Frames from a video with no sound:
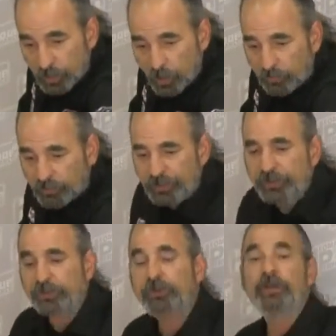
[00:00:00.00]
Over
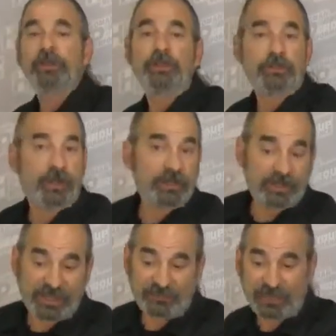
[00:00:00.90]
here, you might
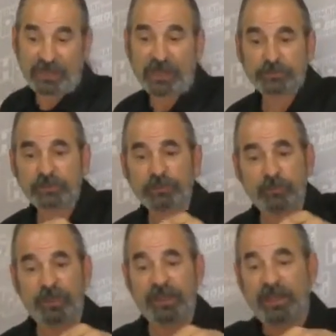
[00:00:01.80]
not have that option. You
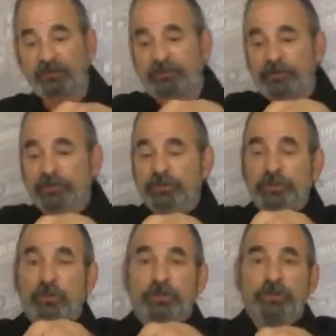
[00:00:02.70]
may have very
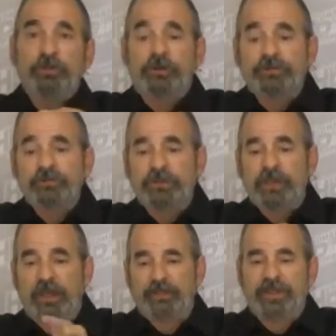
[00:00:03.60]
little clearance,
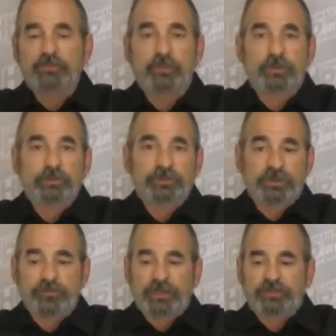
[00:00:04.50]
and that's where
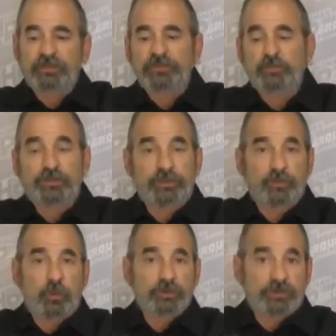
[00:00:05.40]
something like this with the
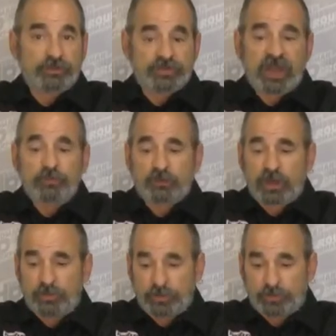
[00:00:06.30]
ports on the top will
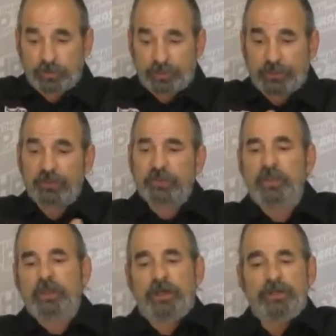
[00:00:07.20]
come into play.
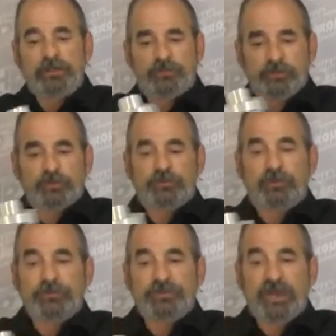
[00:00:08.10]
Your filter
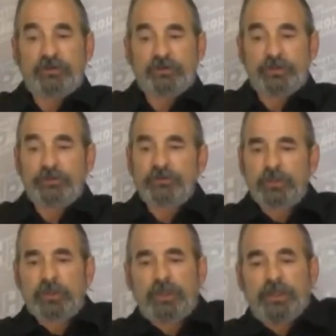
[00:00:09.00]
runs down here,
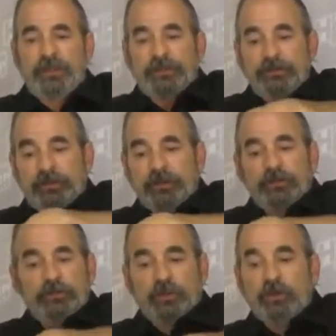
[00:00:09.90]
and
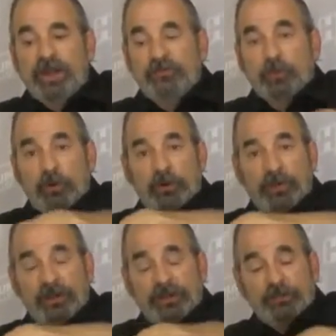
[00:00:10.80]
you don't have to worry
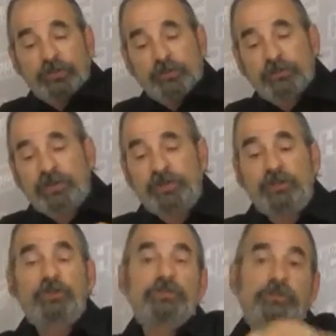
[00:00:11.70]
about any clearance around
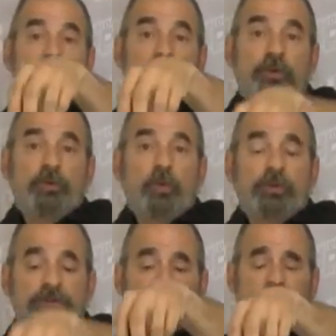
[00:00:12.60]
here because your
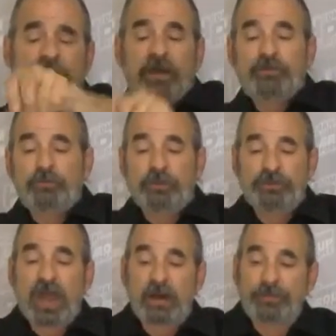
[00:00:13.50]
ports are coming out through the
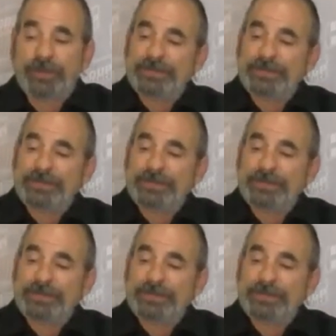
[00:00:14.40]
top.